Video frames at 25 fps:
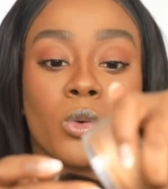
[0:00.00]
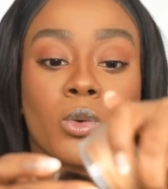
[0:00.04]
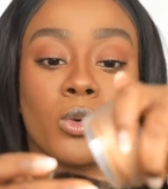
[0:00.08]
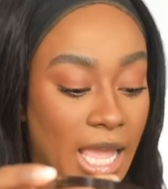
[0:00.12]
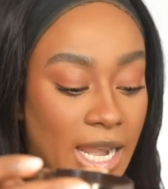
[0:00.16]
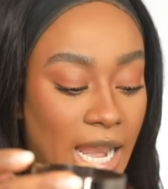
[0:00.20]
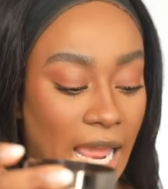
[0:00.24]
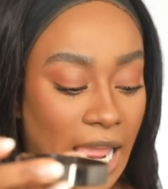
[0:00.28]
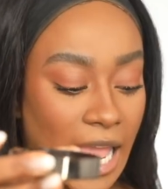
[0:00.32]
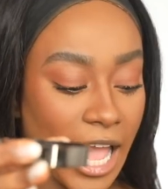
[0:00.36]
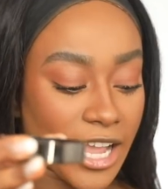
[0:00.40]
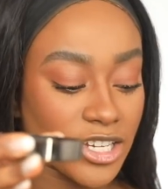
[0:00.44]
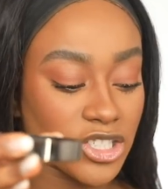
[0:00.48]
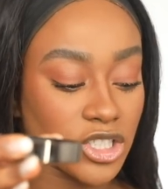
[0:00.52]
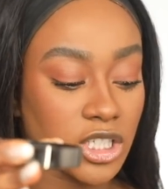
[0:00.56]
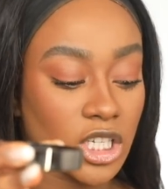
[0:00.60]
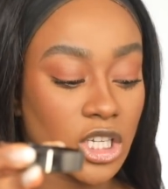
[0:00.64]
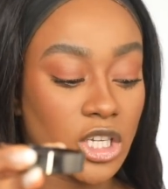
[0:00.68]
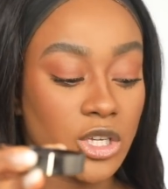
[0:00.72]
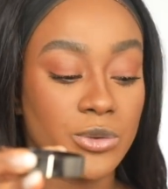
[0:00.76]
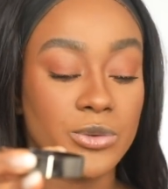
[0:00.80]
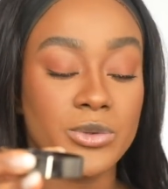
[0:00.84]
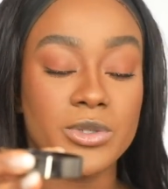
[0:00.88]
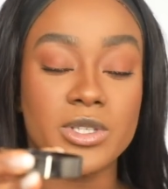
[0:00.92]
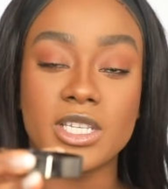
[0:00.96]
And I actually
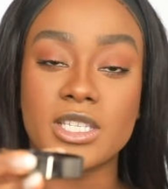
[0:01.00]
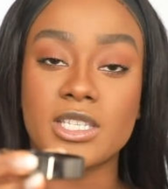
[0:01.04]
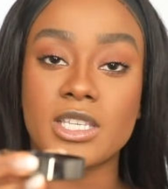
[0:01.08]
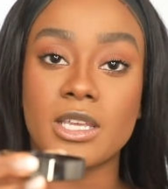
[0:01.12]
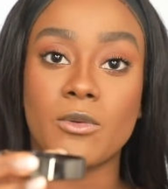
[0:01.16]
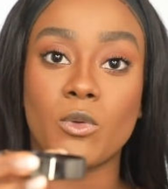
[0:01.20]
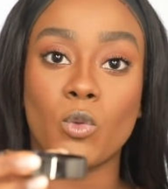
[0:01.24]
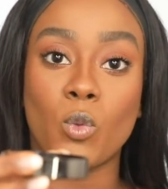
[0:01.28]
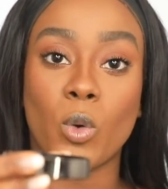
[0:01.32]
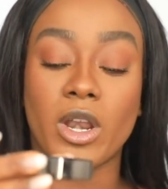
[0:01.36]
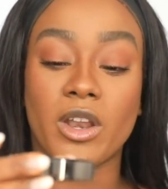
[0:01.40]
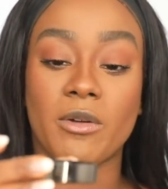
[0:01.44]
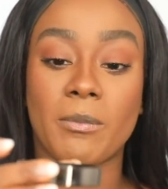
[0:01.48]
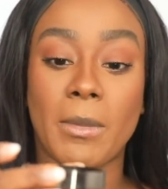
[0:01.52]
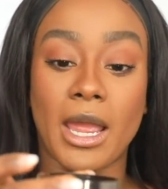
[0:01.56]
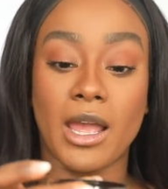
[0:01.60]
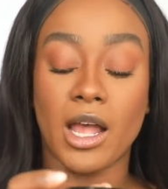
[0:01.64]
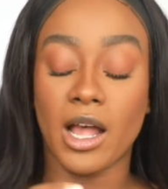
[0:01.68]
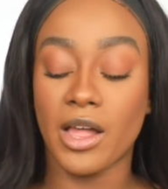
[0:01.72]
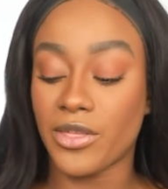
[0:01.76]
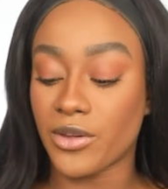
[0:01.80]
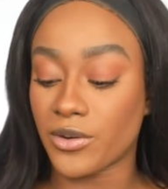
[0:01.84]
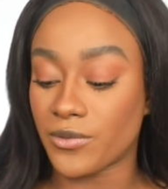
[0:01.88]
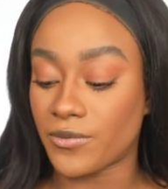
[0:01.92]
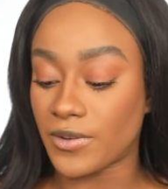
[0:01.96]
used this in one of my
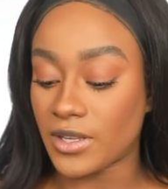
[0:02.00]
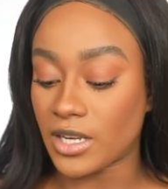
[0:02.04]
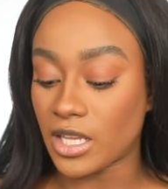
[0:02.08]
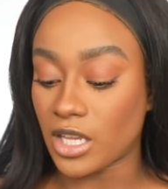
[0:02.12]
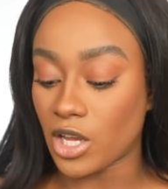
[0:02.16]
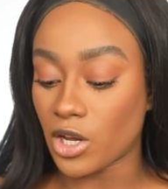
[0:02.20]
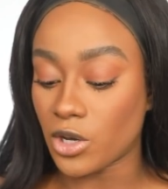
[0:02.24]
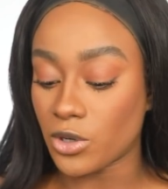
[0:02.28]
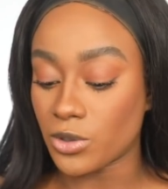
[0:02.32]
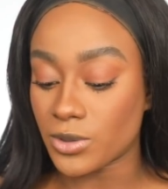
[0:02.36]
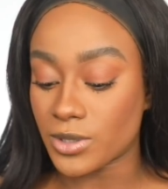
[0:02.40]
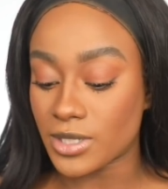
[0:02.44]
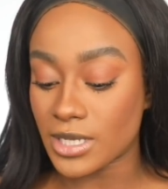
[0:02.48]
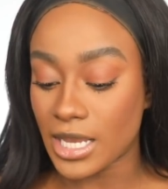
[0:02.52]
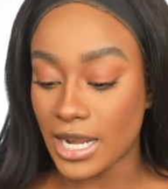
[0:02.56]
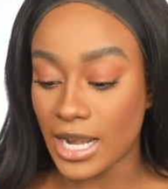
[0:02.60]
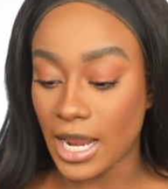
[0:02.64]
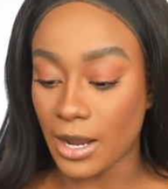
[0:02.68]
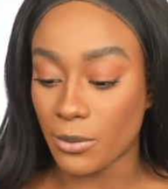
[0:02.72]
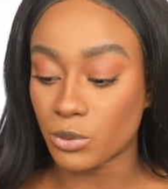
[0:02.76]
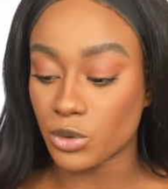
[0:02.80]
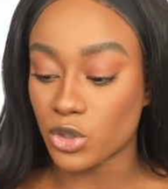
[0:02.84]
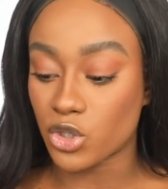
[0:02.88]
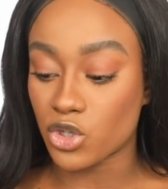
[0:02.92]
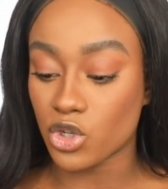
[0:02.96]
other videos, and
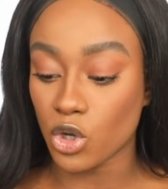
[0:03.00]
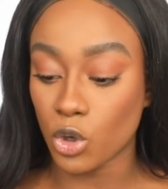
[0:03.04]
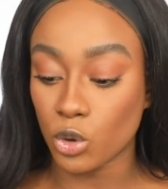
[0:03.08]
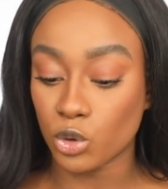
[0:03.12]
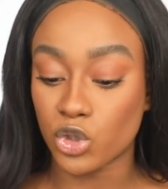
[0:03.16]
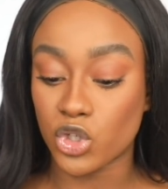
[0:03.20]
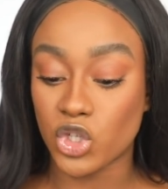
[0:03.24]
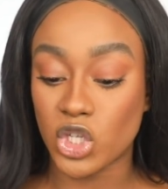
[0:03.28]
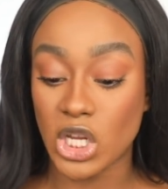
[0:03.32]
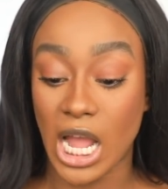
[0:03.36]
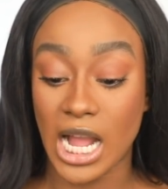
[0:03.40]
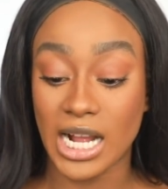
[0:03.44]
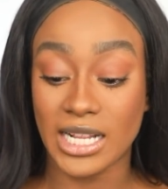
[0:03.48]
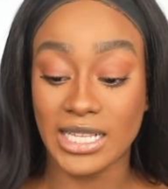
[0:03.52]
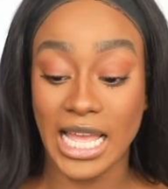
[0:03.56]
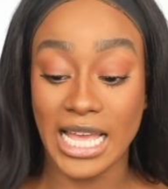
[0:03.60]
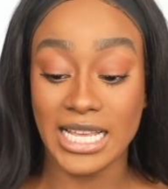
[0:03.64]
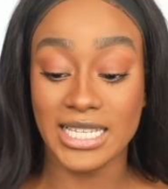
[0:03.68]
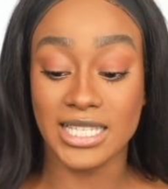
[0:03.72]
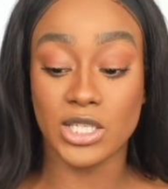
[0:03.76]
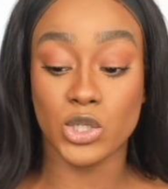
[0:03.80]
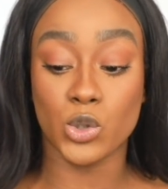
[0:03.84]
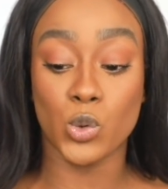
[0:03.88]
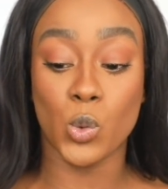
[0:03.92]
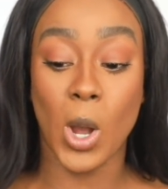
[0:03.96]
I was so shocked
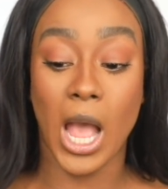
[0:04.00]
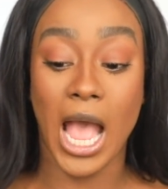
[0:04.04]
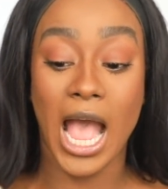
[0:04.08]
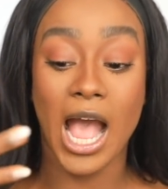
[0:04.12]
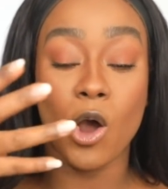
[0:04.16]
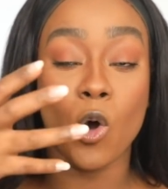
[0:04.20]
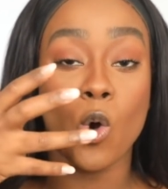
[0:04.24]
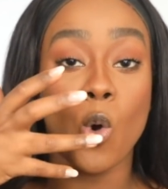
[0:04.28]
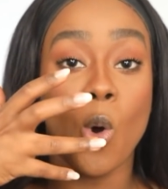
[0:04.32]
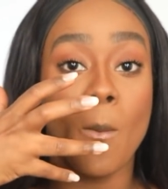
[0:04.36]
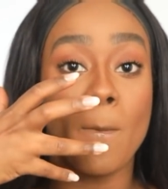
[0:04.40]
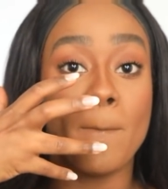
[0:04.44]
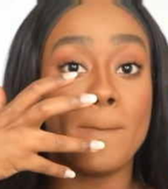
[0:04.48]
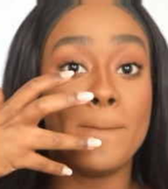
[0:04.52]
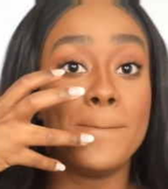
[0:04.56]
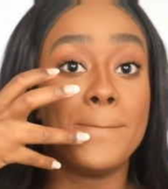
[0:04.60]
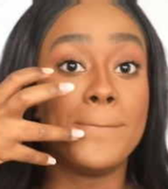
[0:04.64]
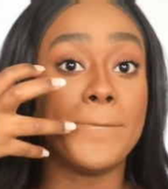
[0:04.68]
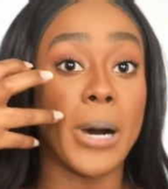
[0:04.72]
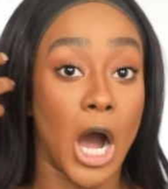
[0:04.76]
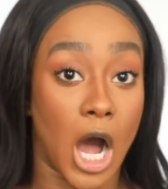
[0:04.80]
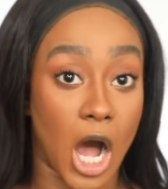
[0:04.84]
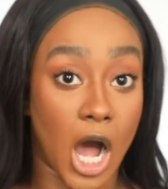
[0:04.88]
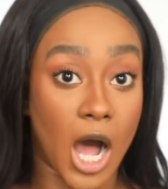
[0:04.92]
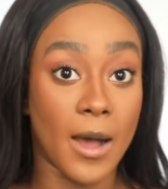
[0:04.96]
as to how
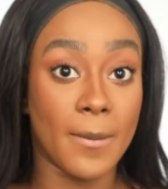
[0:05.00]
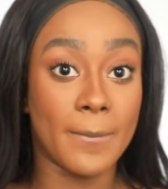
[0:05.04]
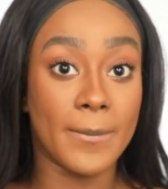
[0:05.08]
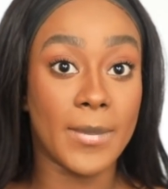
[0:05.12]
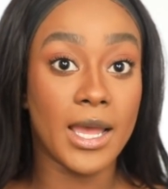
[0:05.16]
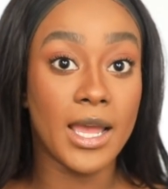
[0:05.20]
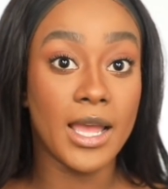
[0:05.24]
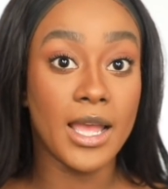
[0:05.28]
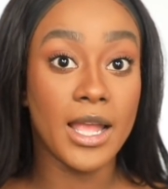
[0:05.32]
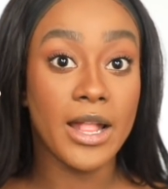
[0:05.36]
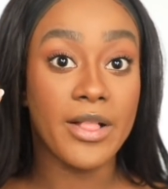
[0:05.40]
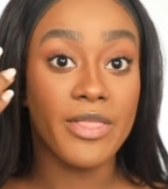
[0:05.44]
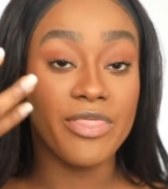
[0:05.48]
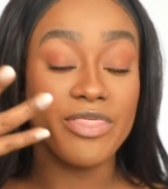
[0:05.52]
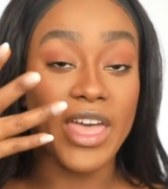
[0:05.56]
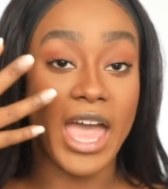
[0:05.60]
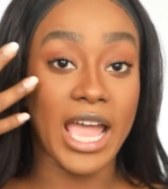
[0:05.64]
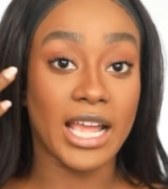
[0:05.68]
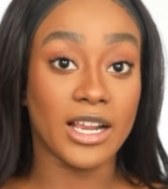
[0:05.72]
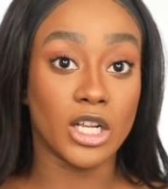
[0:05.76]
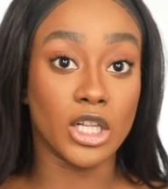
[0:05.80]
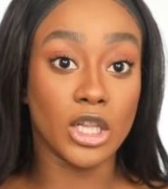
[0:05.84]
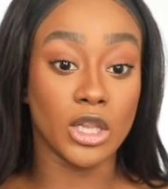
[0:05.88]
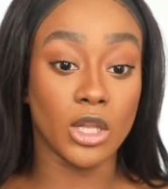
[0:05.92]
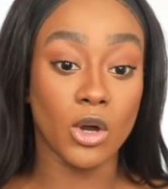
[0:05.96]
bomb
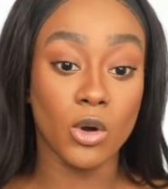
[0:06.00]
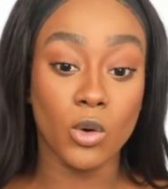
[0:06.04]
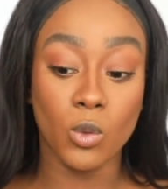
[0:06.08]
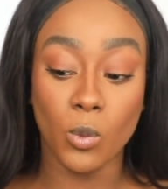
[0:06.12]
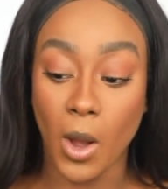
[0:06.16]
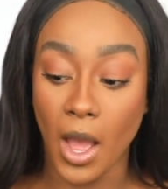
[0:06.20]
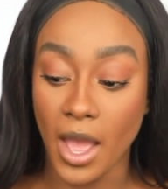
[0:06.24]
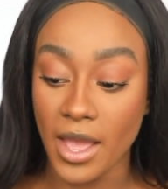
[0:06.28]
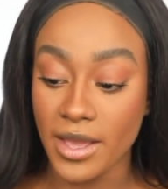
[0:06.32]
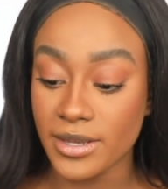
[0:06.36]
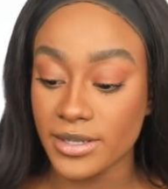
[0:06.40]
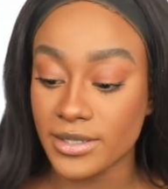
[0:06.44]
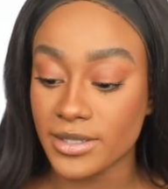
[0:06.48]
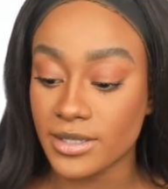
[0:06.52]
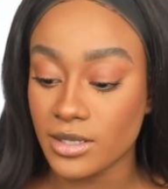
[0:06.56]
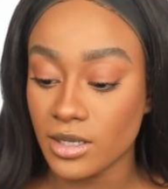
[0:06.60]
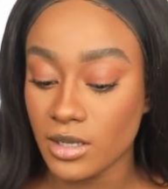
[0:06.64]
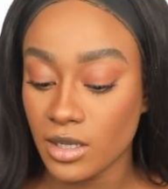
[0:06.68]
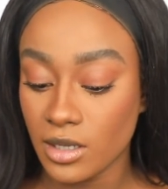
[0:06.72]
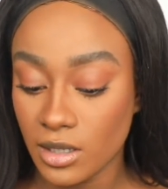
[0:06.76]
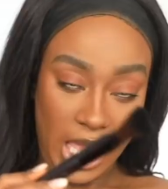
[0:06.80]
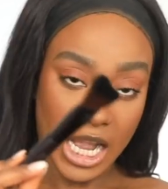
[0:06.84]
that glow was.